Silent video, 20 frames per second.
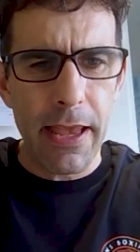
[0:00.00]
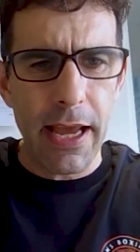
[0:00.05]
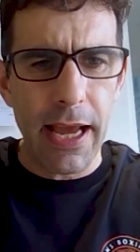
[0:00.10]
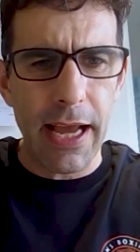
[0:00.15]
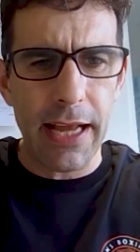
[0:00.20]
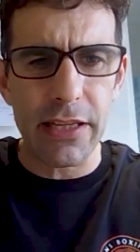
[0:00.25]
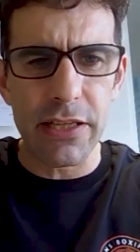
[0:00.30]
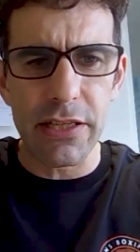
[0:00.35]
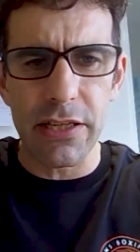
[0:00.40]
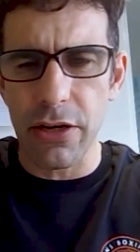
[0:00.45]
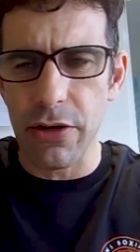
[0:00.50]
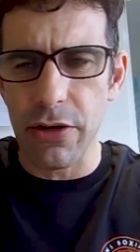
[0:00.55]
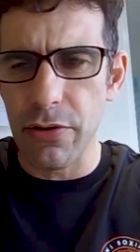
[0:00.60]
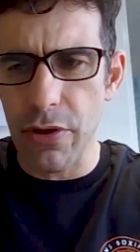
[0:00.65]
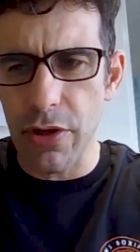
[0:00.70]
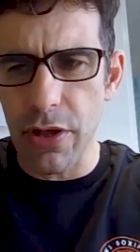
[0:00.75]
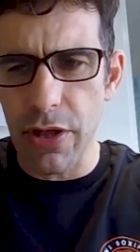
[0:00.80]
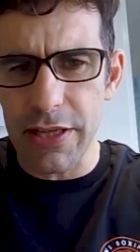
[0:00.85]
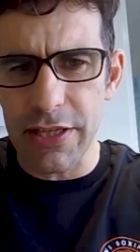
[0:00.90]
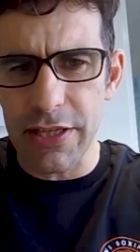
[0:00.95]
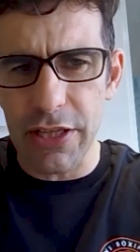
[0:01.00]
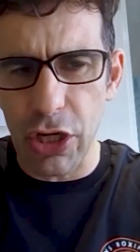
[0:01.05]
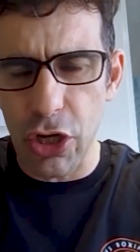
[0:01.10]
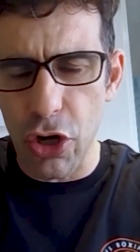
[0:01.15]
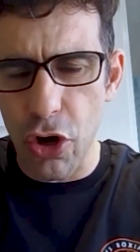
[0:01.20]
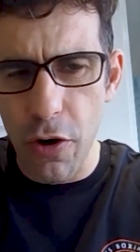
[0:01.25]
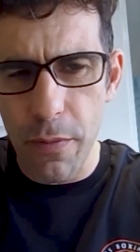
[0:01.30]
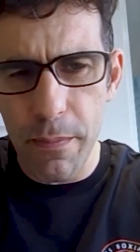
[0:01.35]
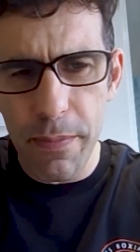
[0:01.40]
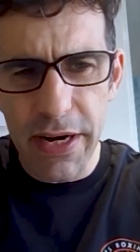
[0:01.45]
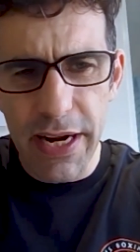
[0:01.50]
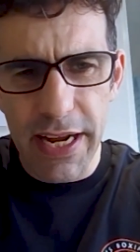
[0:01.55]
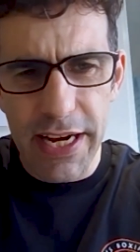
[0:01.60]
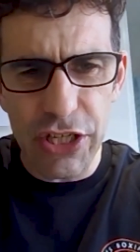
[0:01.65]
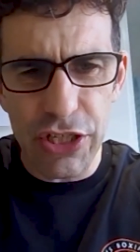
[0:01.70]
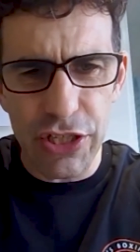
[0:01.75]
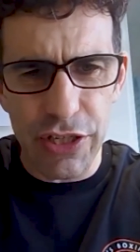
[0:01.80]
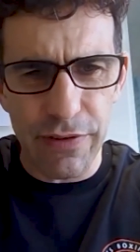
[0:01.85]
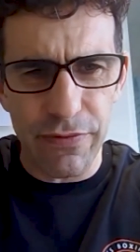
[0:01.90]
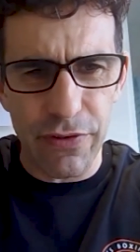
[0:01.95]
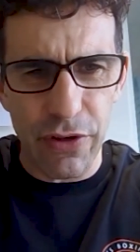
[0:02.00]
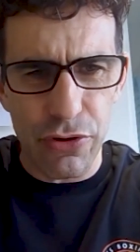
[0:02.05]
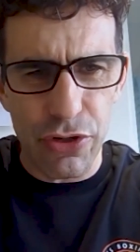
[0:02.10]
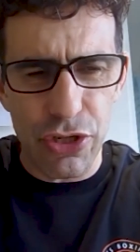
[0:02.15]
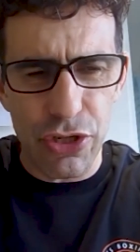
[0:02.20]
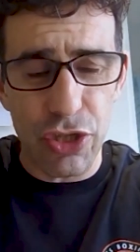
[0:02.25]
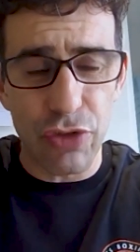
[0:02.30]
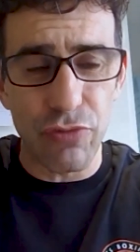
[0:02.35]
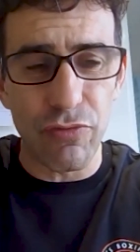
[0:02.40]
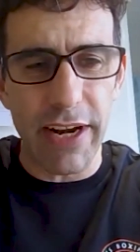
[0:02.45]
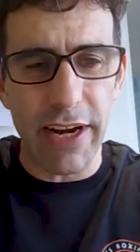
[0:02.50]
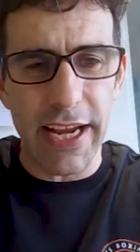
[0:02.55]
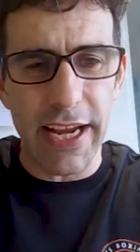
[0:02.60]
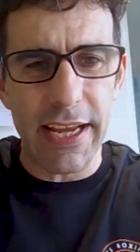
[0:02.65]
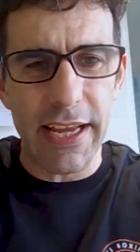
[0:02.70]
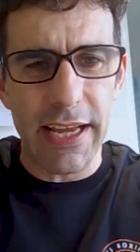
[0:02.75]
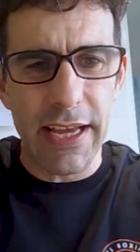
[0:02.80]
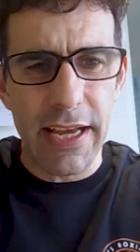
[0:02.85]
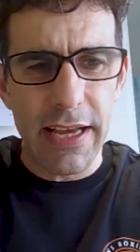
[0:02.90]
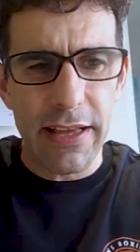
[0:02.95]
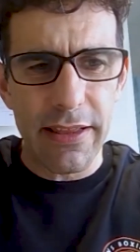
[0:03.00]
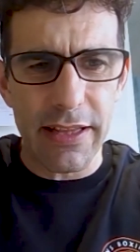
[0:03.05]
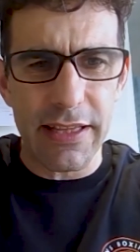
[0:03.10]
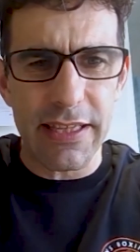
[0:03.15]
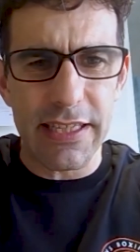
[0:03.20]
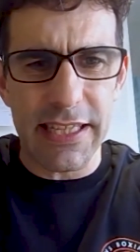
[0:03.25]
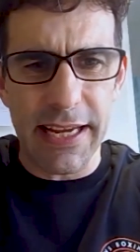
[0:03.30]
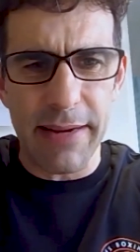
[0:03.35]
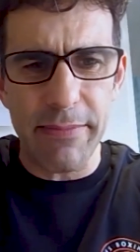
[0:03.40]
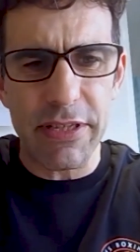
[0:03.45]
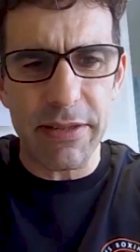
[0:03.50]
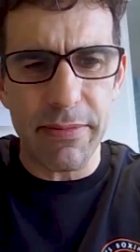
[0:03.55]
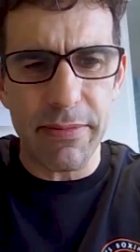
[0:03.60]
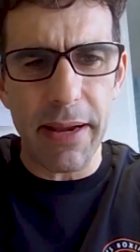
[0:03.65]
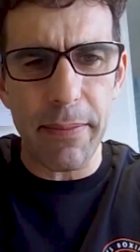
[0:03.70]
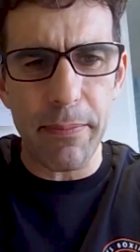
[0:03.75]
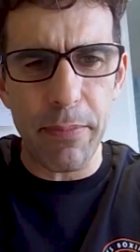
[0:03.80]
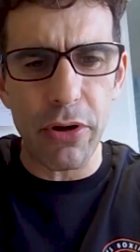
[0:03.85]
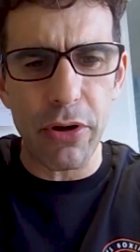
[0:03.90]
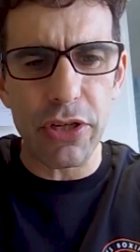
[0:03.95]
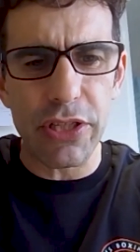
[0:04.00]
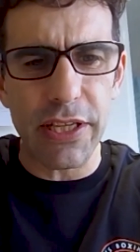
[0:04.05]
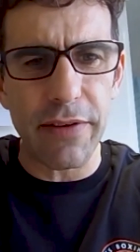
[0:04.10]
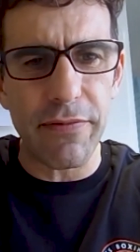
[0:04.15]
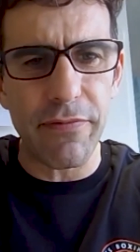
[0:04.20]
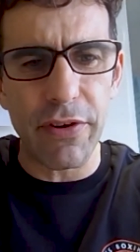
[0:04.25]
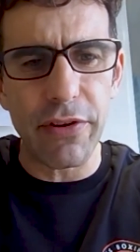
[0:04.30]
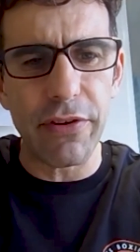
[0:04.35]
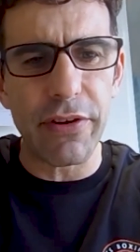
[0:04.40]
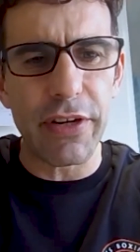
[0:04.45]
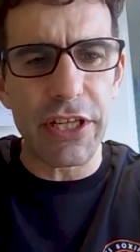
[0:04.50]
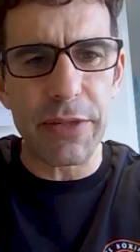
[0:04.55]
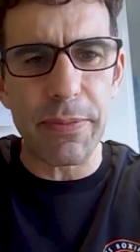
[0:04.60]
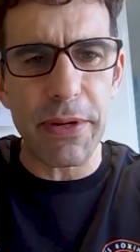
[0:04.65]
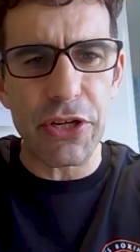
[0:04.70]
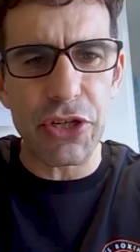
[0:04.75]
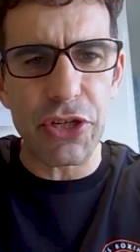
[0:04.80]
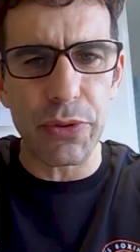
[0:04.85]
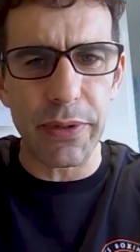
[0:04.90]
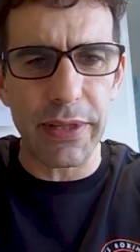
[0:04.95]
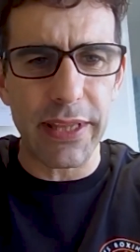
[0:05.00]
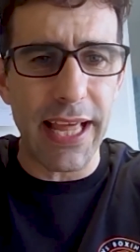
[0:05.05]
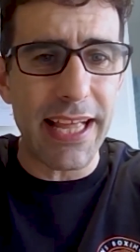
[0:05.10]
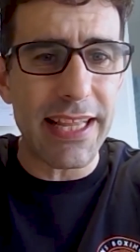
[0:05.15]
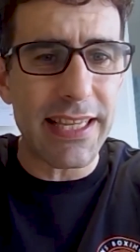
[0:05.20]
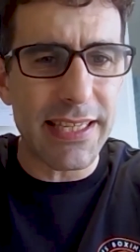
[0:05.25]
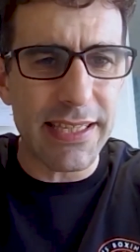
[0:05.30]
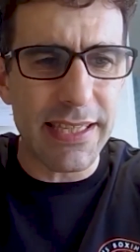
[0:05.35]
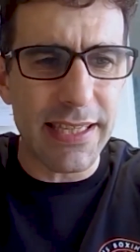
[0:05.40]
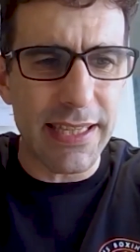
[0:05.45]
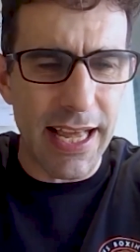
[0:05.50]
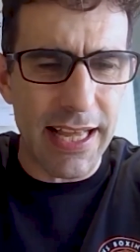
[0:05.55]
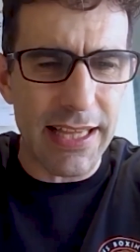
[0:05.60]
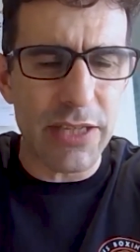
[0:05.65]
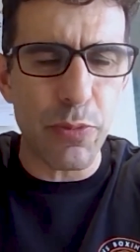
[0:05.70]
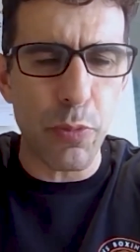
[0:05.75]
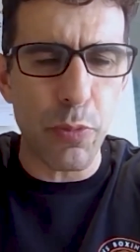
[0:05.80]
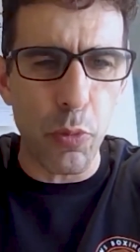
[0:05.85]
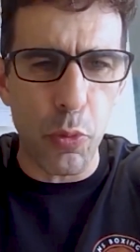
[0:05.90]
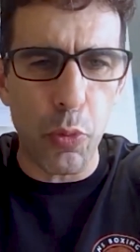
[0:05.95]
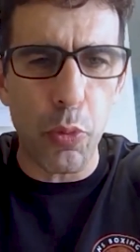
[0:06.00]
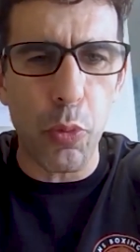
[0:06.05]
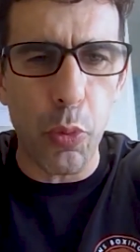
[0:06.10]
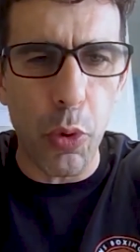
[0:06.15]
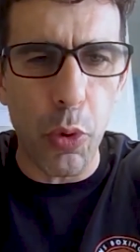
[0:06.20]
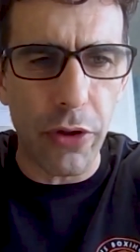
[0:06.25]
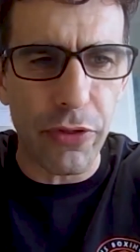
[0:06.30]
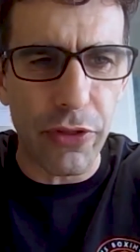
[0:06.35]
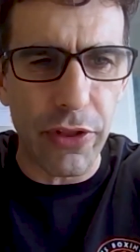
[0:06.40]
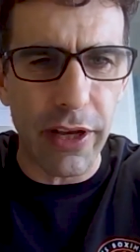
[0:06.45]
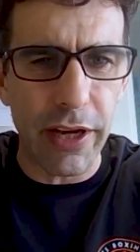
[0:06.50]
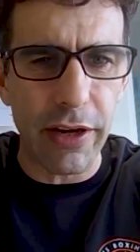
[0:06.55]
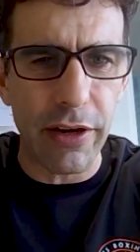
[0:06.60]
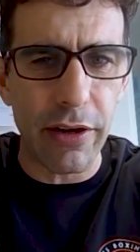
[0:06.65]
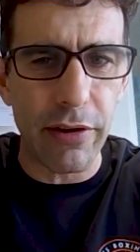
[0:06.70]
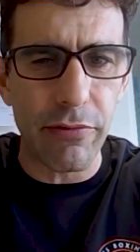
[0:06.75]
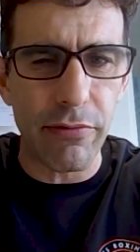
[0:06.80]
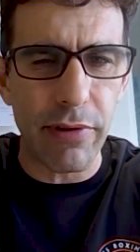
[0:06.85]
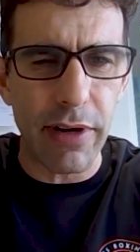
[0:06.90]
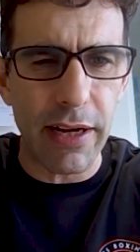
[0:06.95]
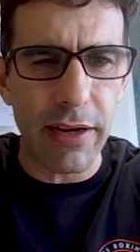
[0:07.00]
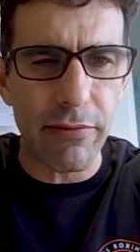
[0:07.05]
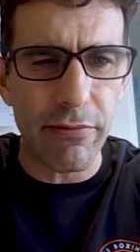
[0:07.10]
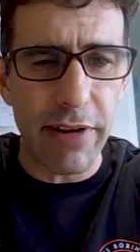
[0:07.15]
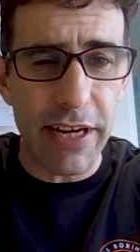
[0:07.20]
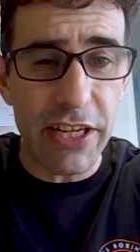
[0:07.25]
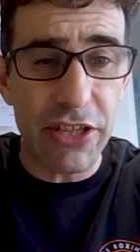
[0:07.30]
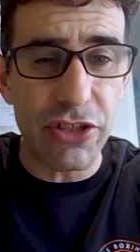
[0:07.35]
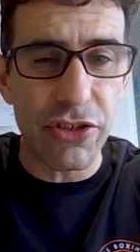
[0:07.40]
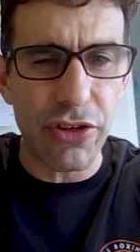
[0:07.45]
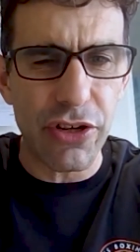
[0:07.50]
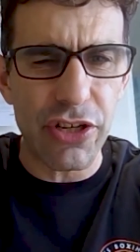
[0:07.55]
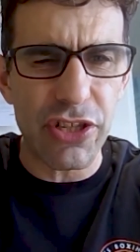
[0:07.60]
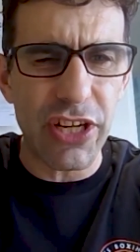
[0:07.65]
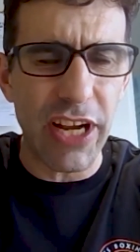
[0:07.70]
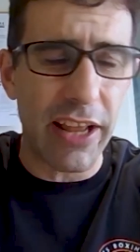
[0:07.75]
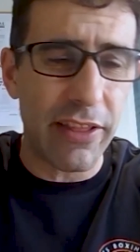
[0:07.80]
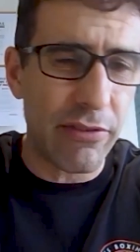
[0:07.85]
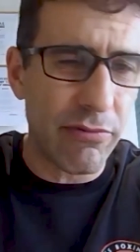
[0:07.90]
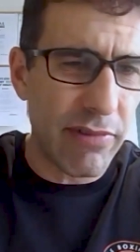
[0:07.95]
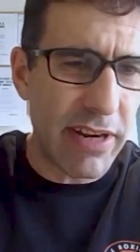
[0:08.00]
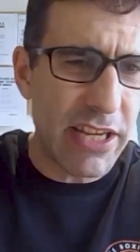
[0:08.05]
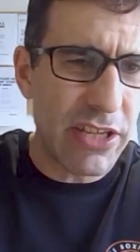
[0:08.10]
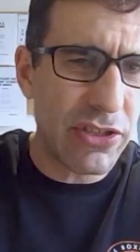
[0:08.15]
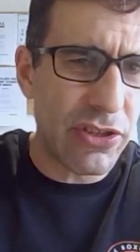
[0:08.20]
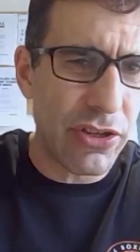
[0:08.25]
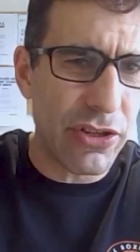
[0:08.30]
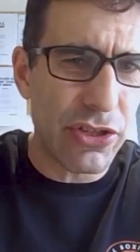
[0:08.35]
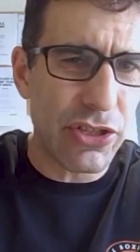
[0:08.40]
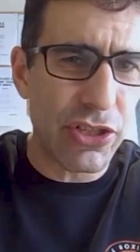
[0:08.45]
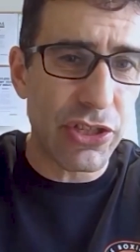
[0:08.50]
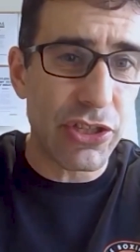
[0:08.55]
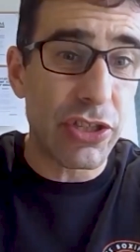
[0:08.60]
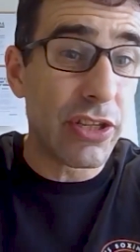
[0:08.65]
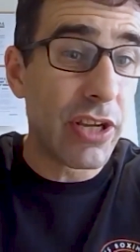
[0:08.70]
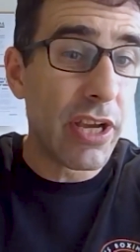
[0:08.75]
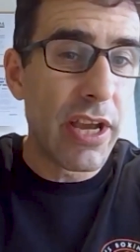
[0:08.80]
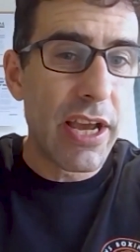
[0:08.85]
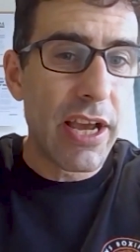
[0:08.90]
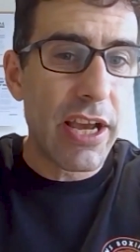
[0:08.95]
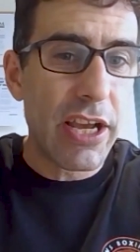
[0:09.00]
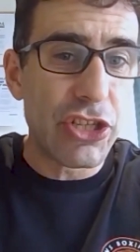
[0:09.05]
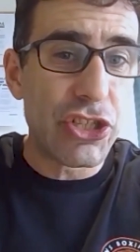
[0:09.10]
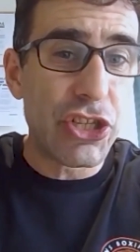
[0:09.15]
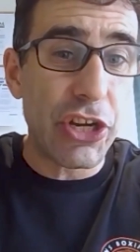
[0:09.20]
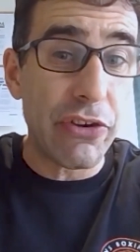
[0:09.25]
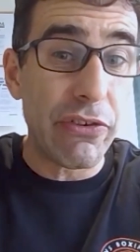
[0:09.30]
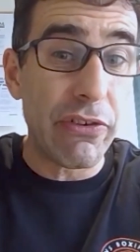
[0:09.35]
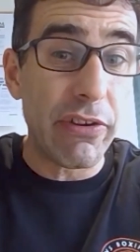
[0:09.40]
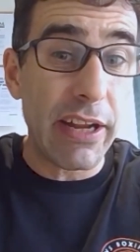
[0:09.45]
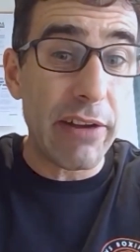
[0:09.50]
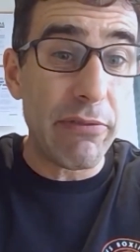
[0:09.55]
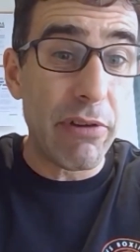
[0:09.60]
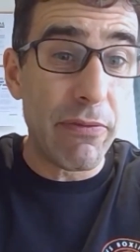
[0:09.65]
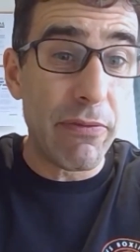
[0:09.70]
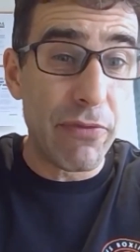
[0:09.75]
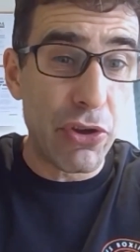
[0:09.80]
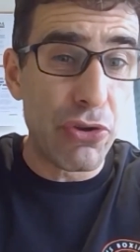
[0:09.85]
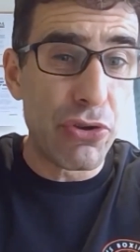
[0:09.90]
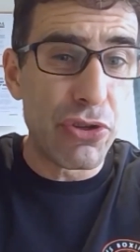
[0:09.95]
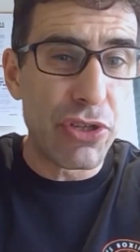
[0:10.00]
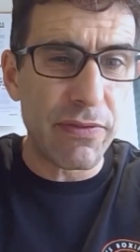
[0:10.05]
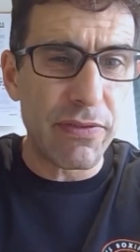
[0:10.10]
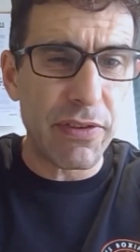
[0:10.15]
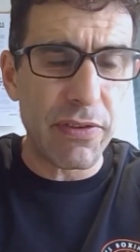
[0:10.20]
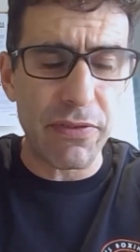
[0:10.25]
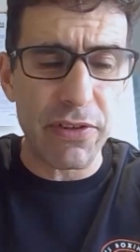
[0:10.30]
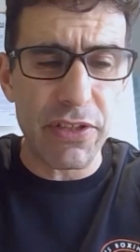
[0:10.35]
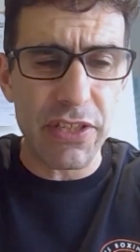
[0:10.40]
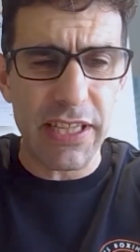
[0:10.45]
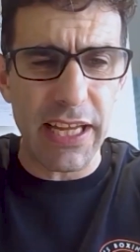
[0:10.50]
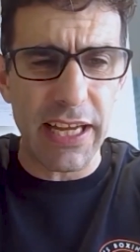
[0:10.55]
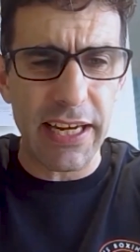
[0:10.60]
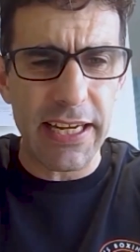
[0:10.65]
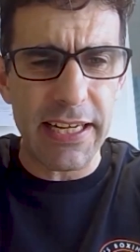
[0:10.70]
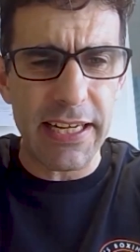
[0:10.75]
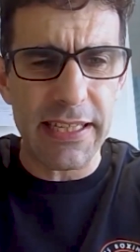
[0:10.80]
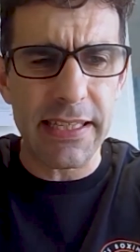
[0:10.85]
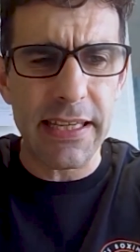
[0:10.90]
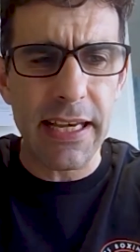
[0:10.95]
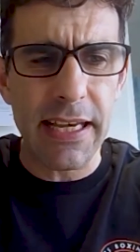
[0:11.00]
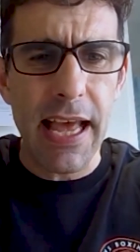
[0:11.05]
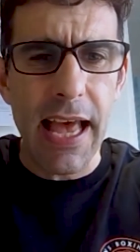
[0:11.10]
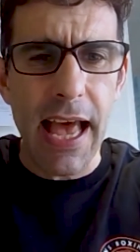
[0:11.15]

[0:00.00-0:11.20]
And so it's the combination of those three that seem to make boxing very special. And that's what the research is generally reviews of different studies.